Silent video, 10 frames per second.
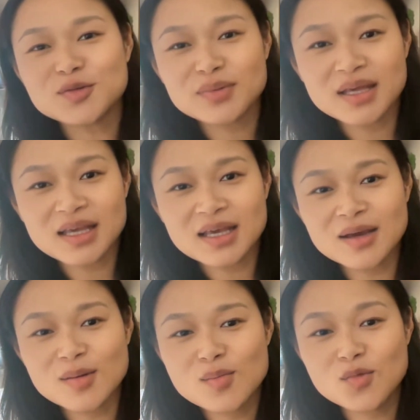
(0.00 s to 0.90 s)
be
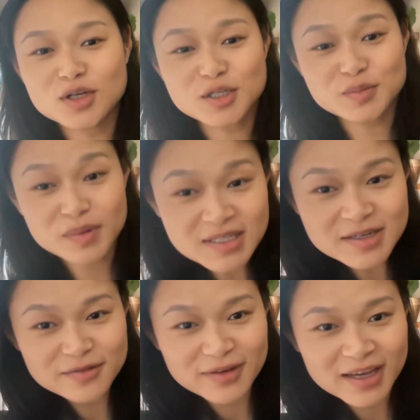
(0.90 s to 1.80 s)
more
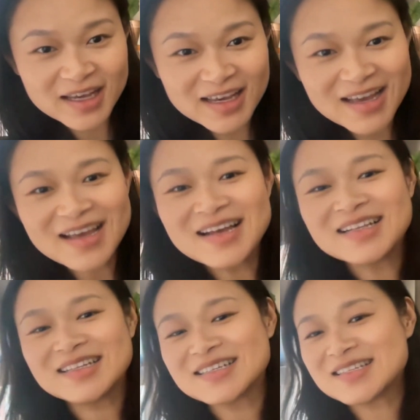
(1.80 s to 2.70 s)
specific,
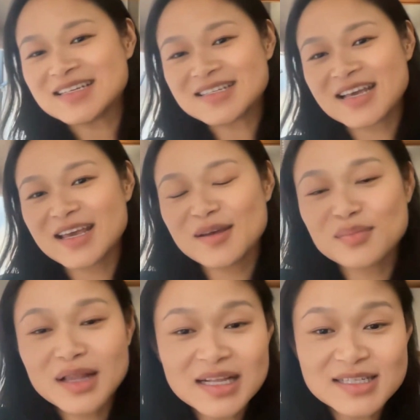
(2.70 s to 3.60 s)
this is a
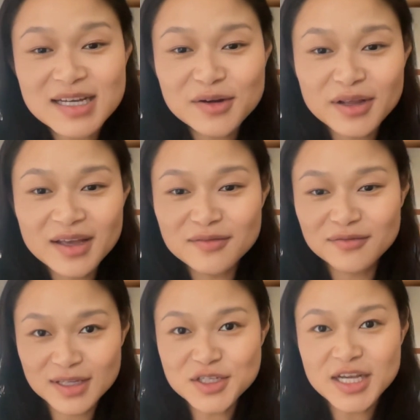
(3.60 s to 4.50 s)
Platycerium
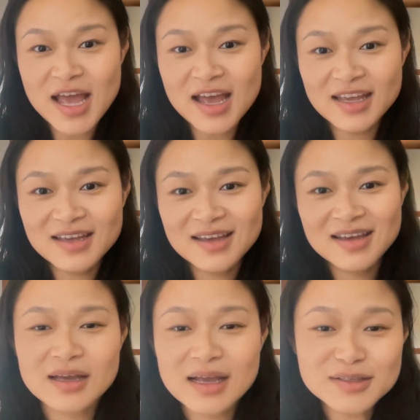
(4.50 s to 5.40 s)
veitchii.
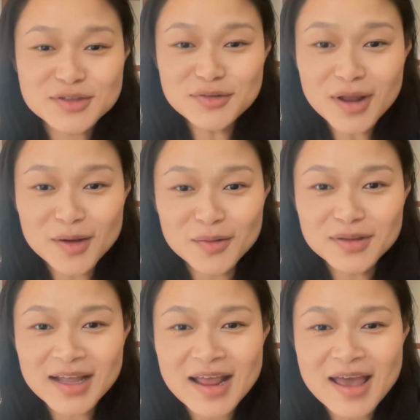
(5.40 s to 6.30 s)
As you know,
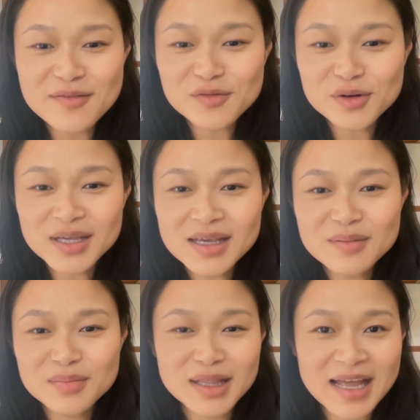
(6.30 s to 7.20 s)
that every
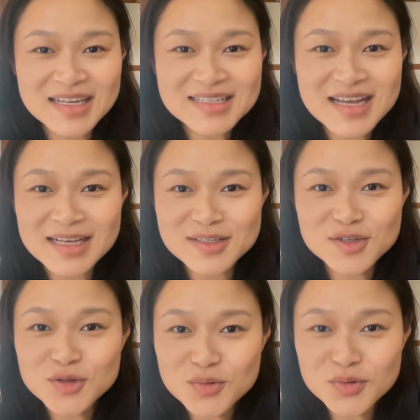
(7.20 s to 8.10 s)
plant has
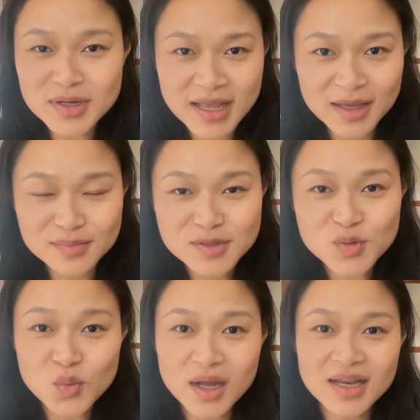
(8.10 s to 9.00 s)
two names.
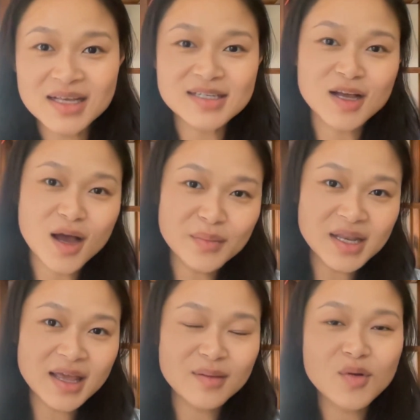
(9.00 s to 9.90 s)
One is a common
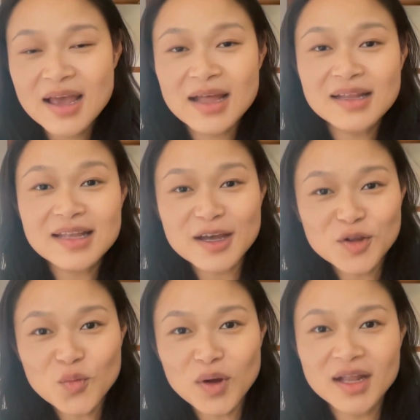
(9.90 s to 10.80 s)
name, and the
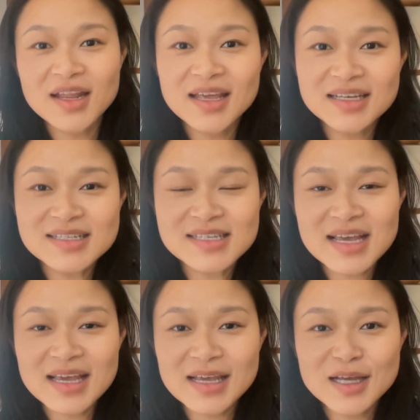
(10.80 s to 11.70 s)
other one is
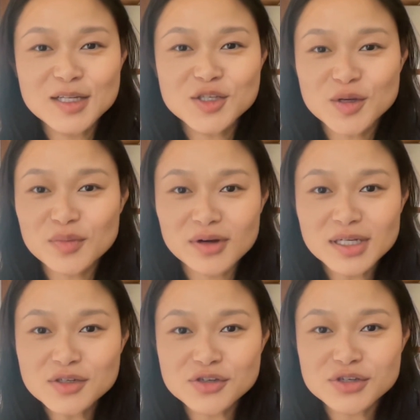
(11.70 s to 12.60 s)
a
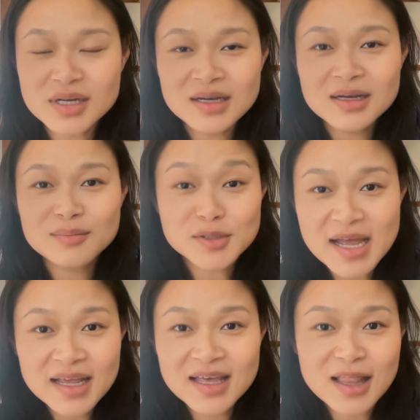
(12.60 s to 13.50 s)
gibberish
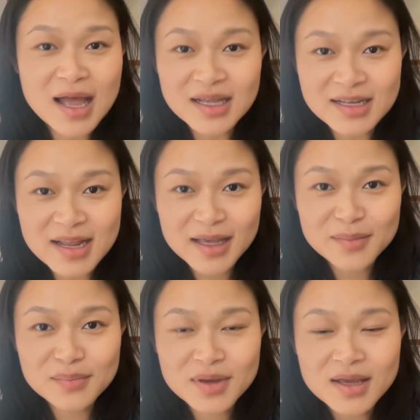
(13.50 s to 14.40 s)
botanical Latin
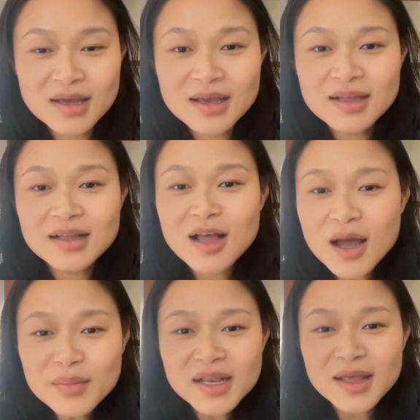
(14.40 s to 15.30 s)
name. The
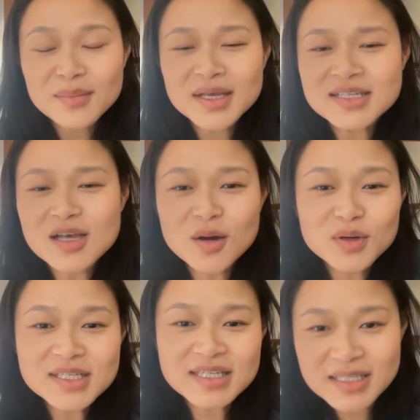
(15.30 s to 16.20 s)
common name is
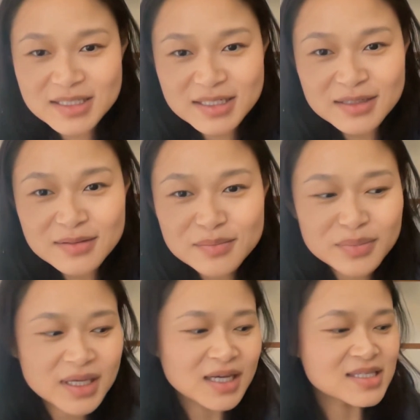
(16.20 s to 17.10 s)
always easier
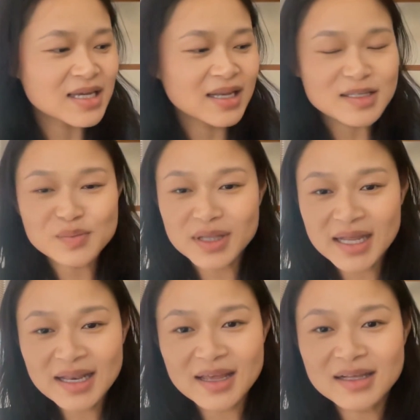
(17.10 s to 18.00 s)
because it is
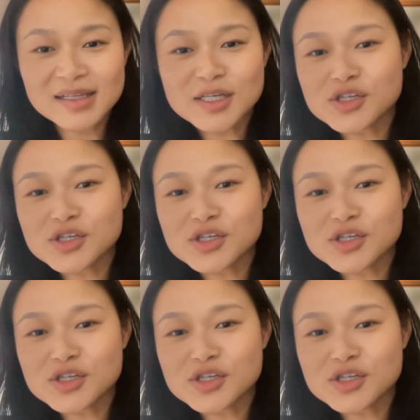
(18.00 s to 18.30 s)
plain English